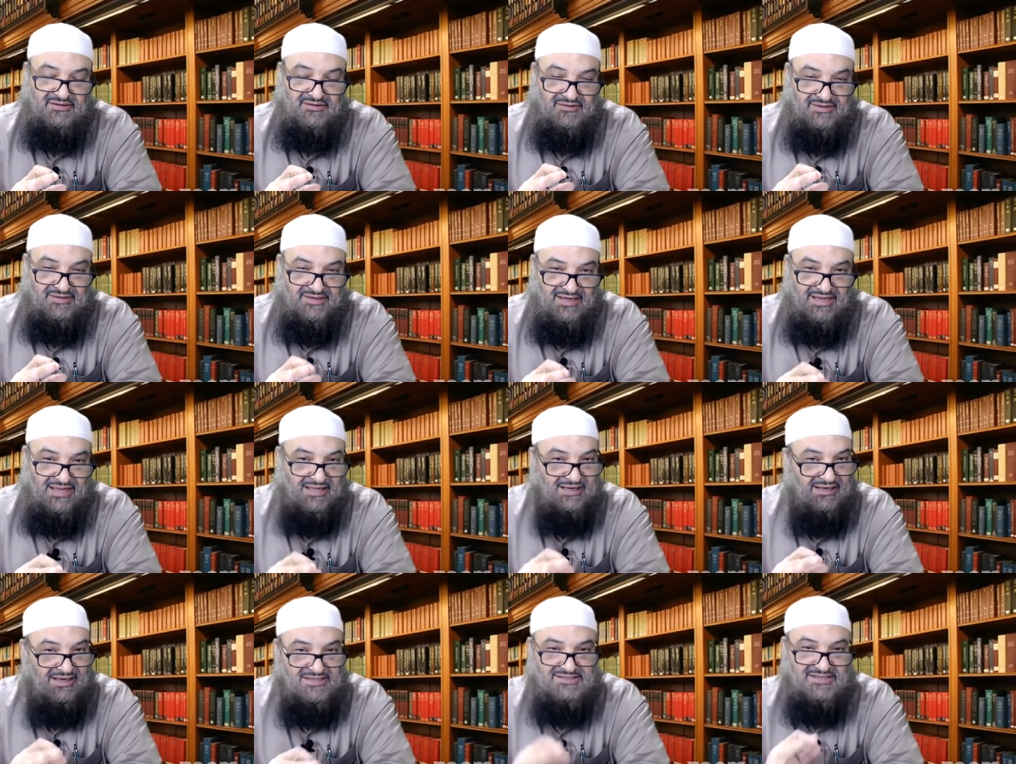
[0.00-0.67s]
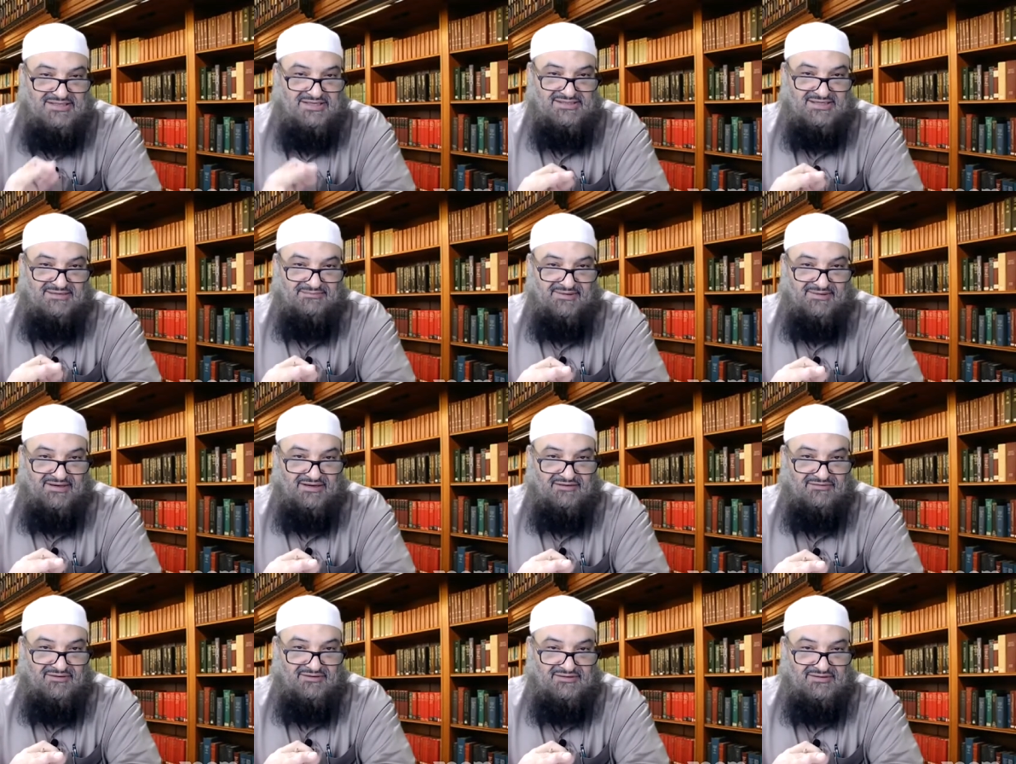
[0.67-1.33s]
Okay, unless there's a
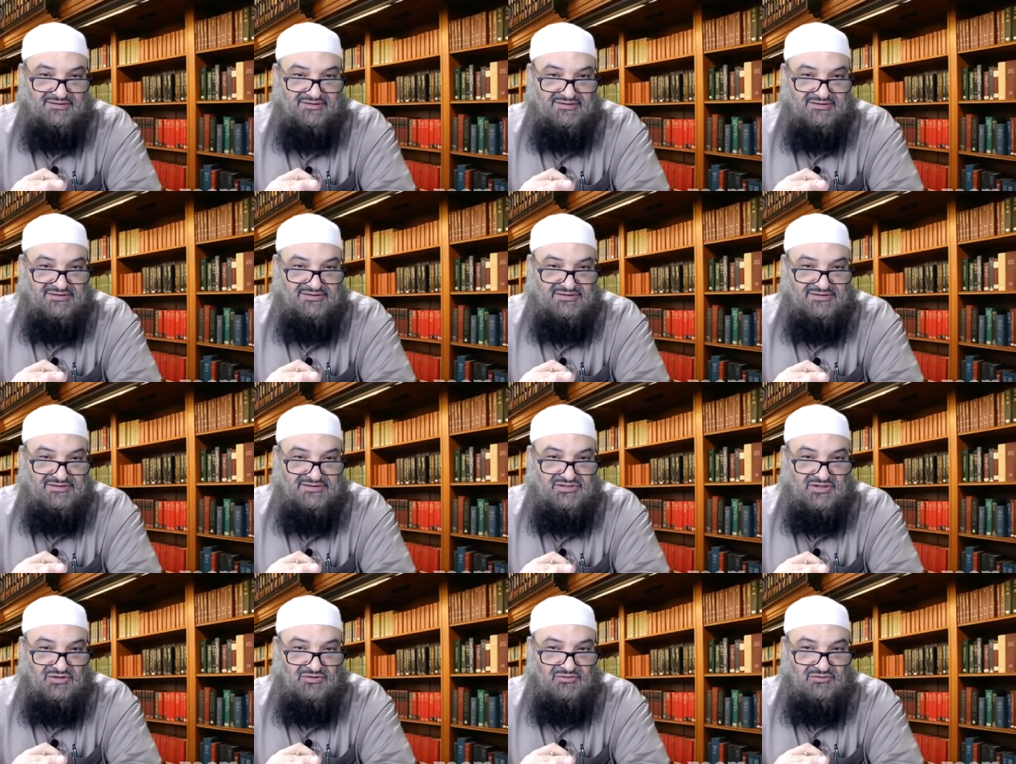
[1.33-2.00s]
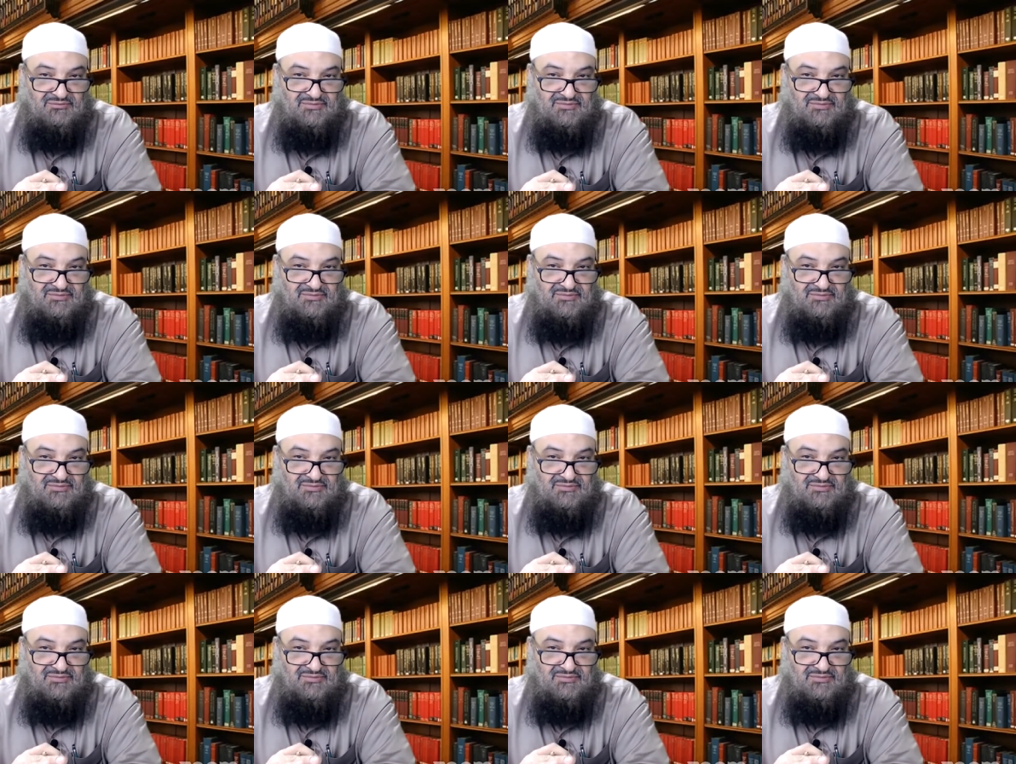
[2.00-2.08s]
benefit. So,